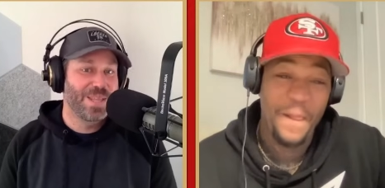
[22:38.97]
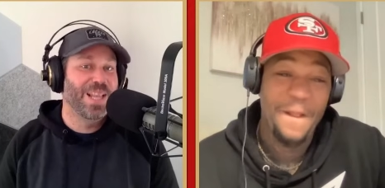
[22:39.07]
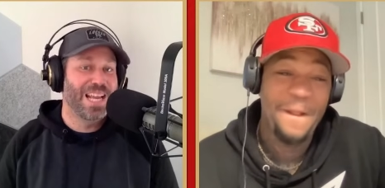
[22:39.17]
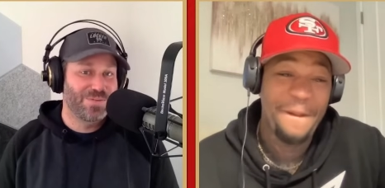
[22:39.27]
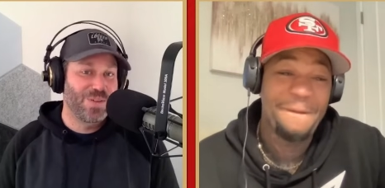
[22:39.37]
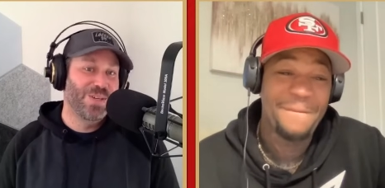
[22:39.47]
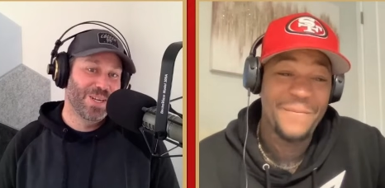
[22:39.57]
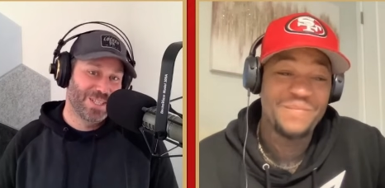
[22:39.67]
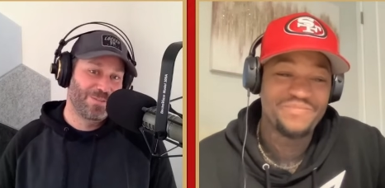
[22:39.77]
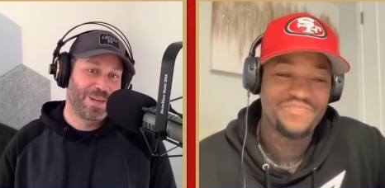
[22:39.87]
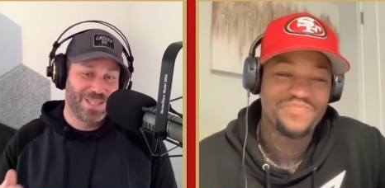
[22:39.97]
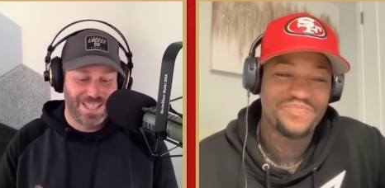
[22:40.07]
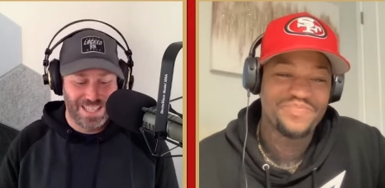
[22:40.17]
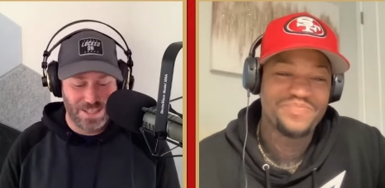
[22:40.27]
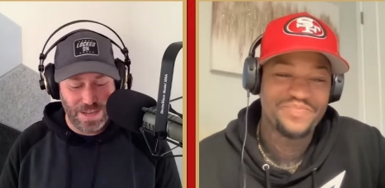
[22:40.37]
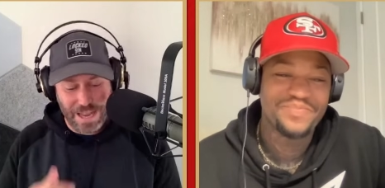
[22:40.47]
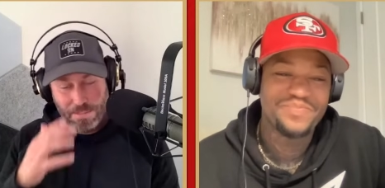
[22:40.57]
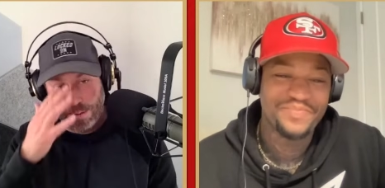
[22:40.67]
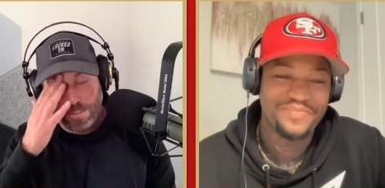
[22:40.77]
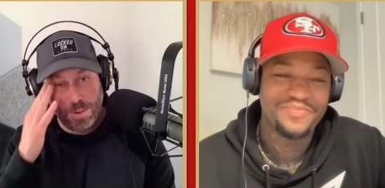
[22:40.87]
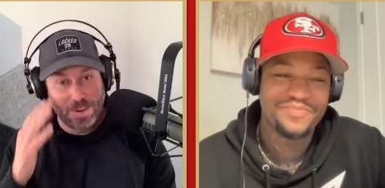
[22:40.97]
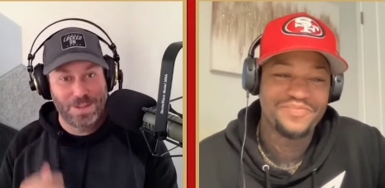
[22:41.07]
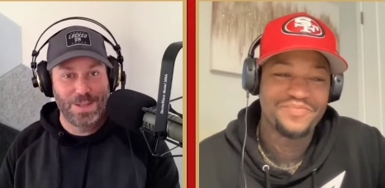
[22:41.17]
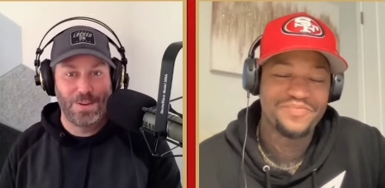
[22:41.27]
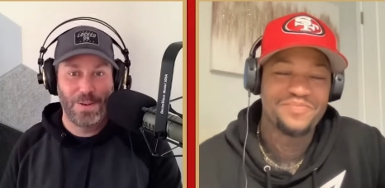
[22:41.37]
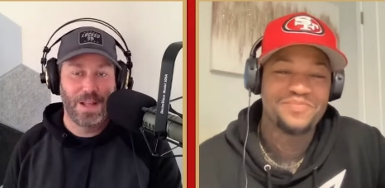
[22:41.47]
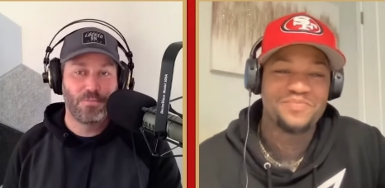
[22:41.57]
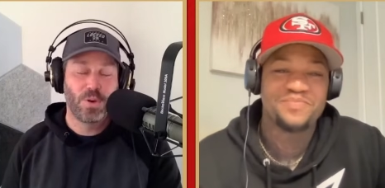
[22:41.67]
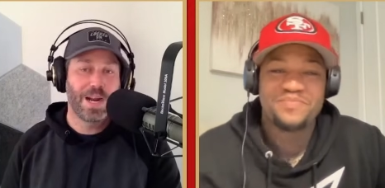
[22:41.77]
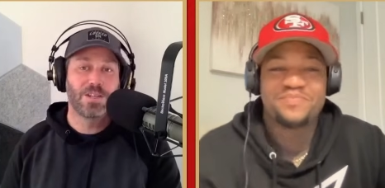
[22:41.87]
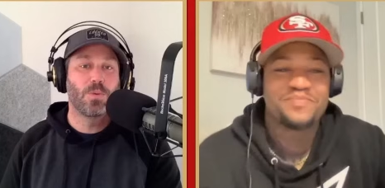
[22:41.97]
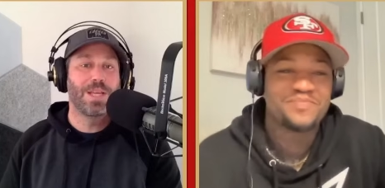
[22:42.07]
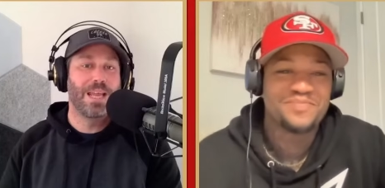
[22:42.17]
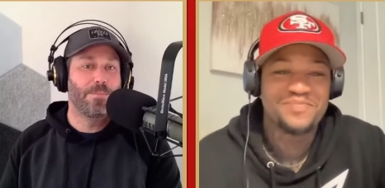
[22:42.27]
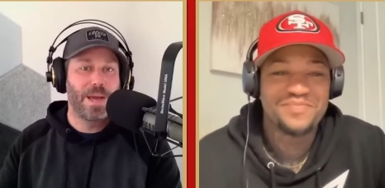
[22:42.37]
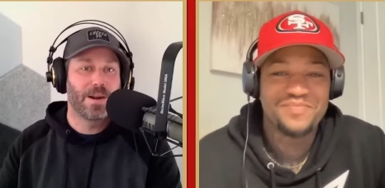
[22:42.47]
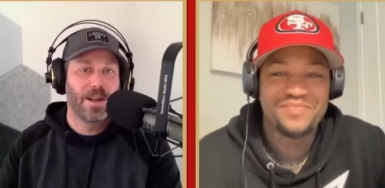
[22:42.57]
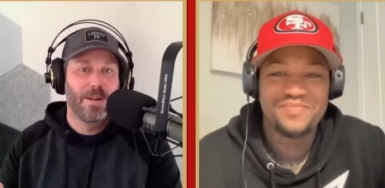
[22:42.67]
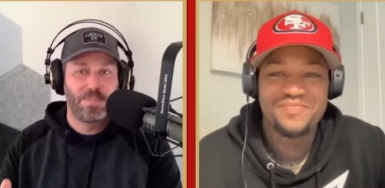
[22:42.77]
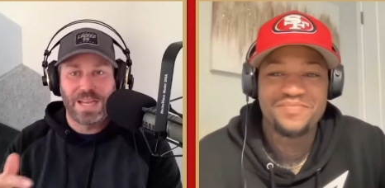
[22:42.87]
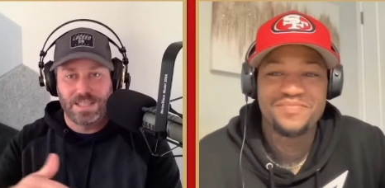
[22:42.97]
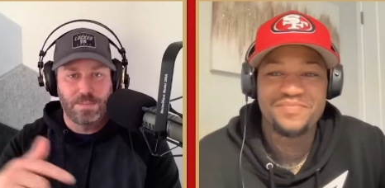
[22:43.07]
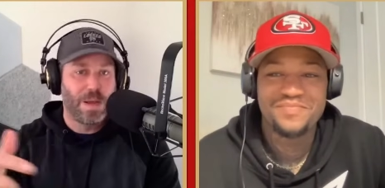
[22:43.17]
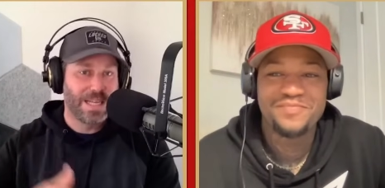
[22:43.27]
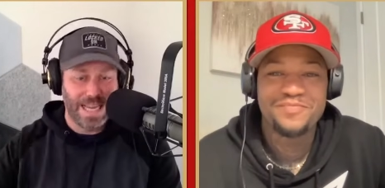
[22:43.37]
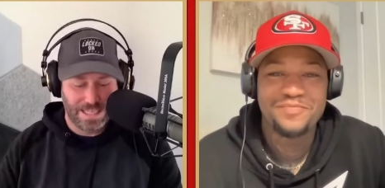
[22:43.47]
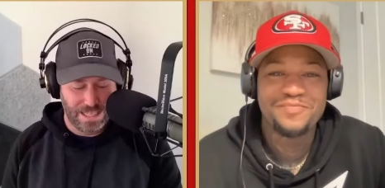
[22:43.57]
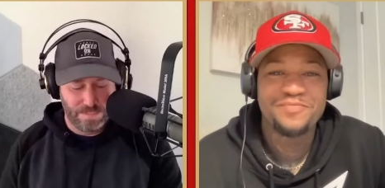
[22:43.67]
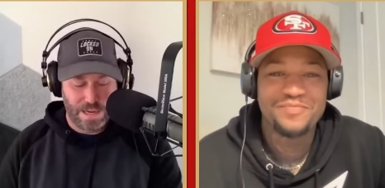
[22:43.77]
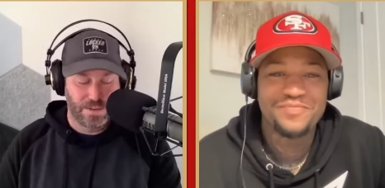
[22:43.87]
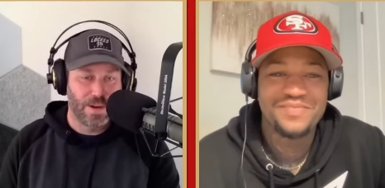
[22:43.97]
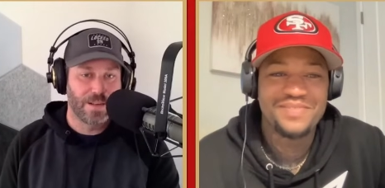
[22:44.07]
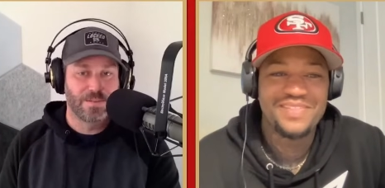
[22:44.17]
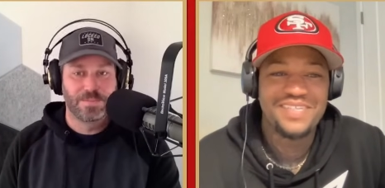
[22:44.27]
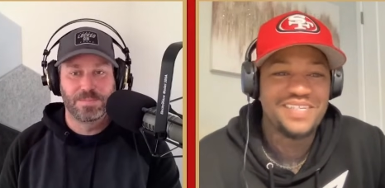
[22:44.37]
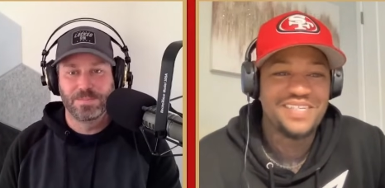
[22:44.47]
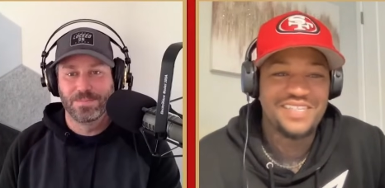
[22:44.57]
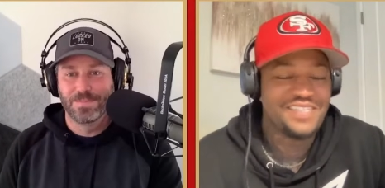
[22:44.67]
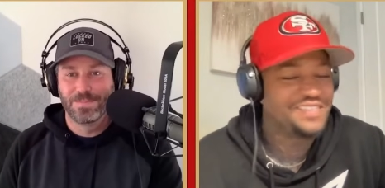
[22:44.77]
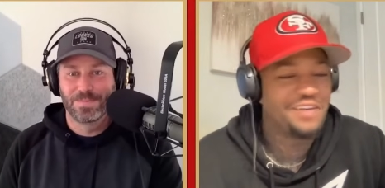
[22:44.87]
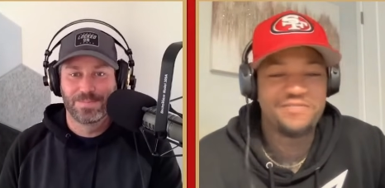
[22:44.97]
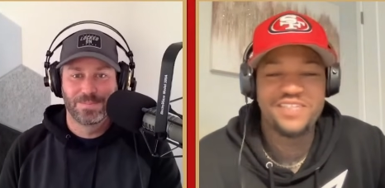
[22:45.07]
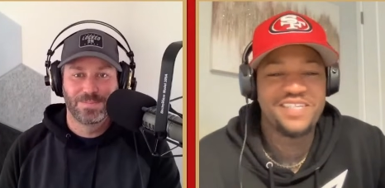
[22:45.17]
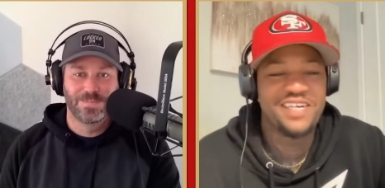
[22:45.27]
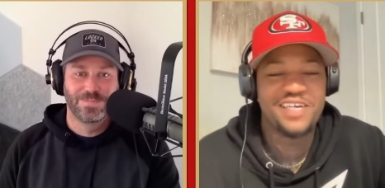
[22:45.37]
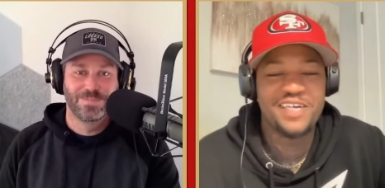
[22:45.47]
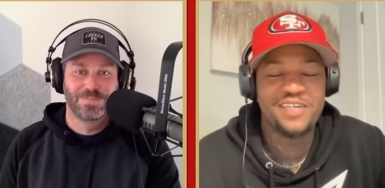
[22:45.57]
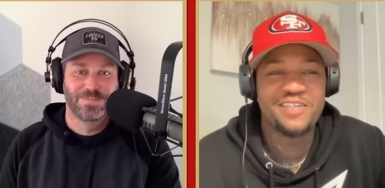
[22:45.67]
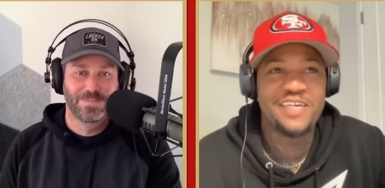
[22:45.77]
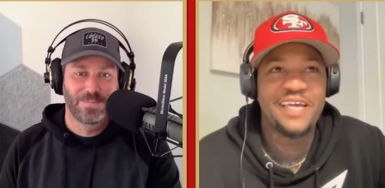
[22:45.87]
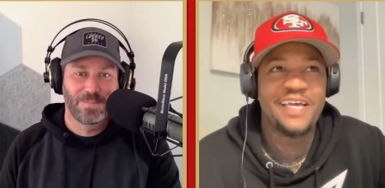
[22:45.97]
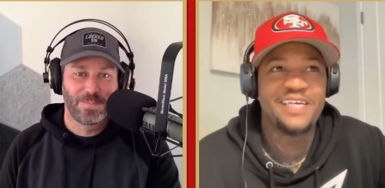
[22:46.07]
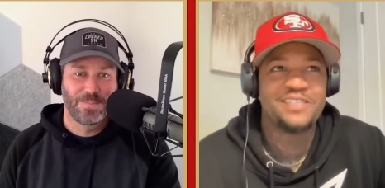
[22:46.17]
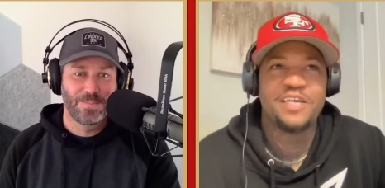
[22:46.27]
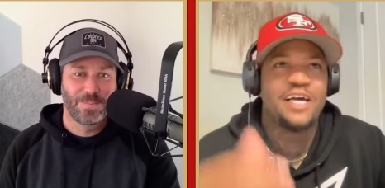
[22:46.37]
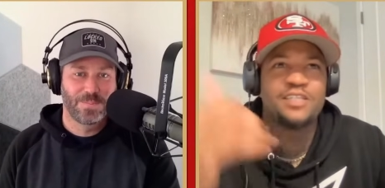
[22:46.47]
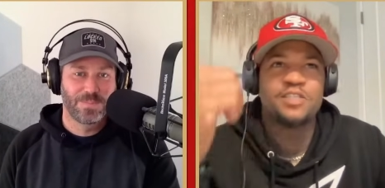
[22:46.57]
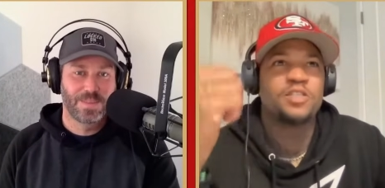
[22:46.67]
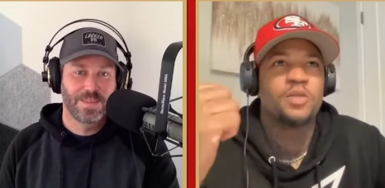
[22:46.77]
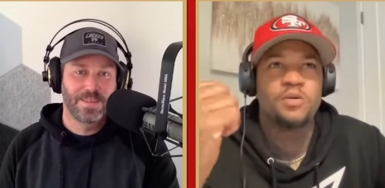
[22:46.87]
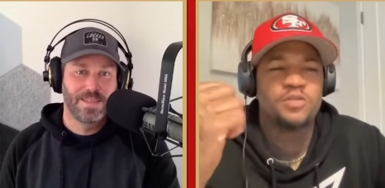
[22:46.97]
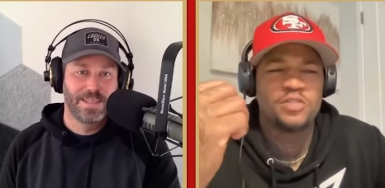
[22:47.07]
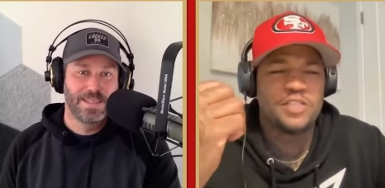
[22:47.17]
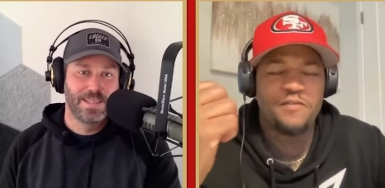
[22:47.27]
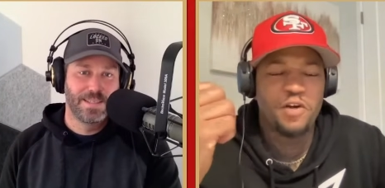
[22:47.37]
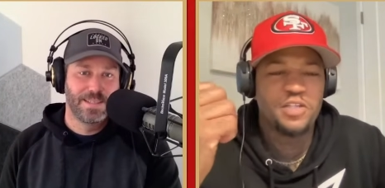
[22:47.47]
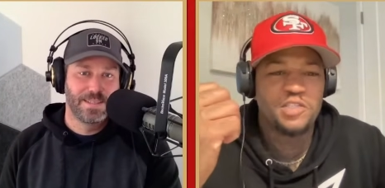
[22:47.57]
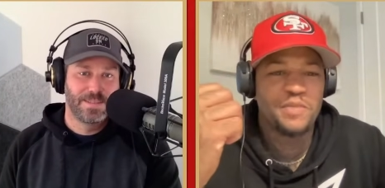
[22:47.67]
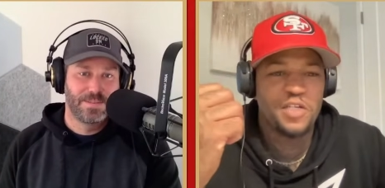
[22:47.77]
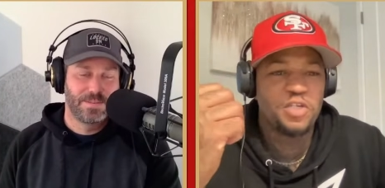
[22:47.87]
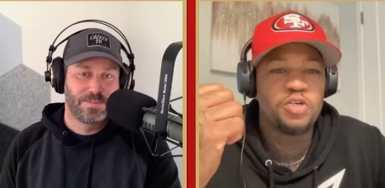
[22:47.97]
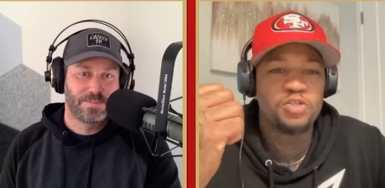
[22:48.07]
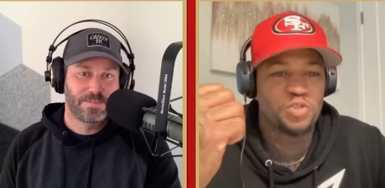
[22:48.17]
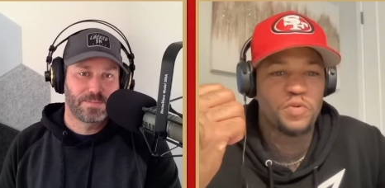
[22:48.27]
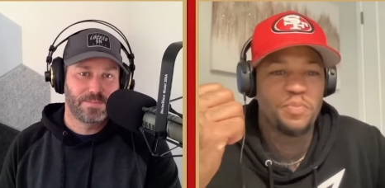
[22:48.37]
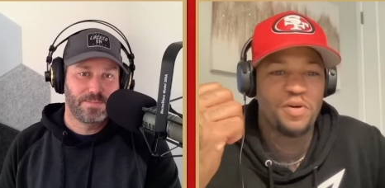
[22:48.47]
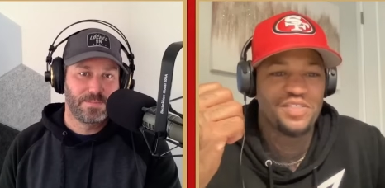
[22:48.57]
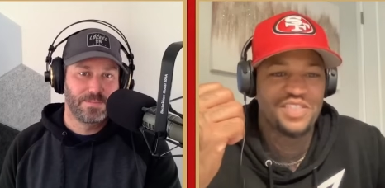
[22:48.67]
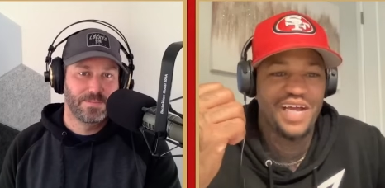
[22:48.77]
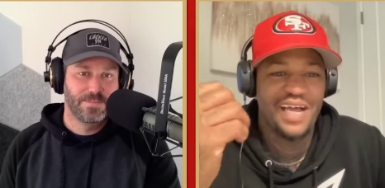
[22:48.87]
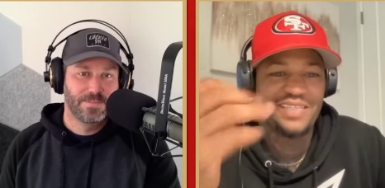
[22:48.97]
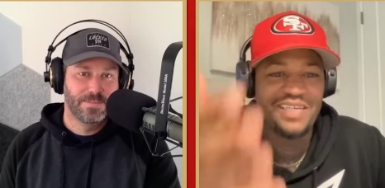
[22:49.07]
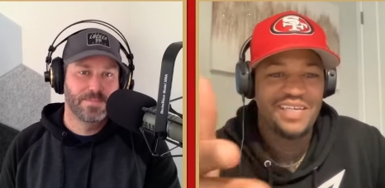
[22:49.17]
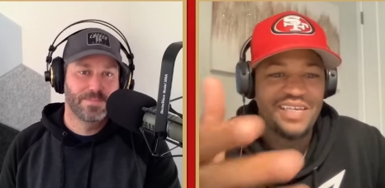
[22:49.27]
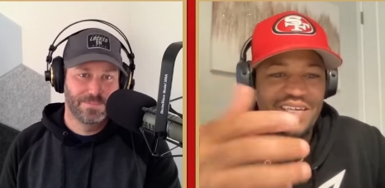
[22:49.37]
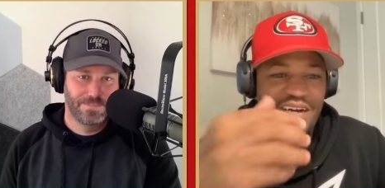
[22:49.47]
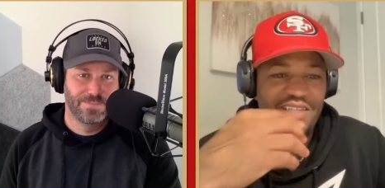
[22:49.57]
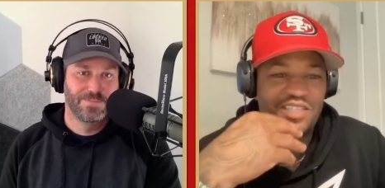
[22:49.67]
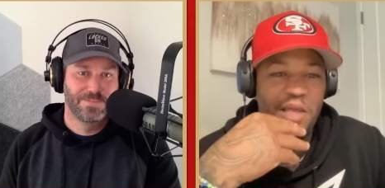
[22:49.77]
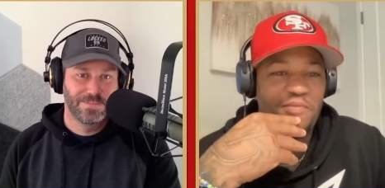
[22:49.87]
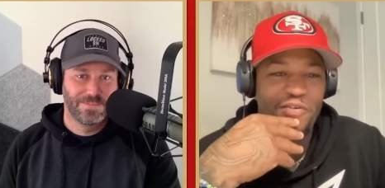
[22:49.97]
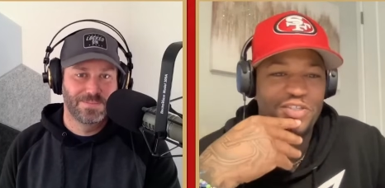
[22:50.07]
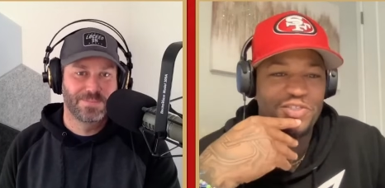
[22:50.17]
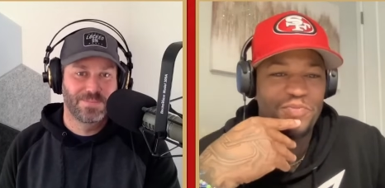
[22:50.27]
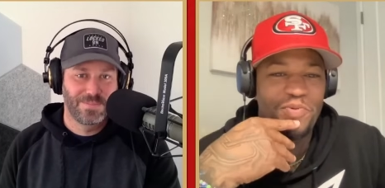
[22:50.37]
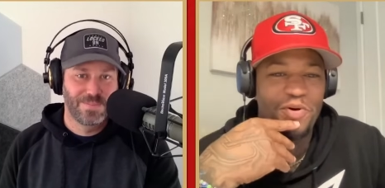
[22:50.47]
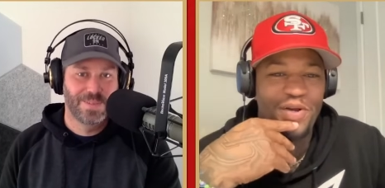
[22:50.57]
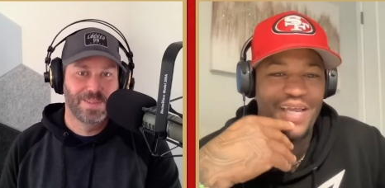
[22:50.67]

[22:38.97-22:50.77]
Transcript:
Speaker 1: the last few years, especially since you came on board. So uh, 49ers only getting better as this podcast gets better, Gronk.
Speaker 2: Definitely. Uh, and uh, Steph Curry just made a huge three point shot uh, the day before the Super Bowl,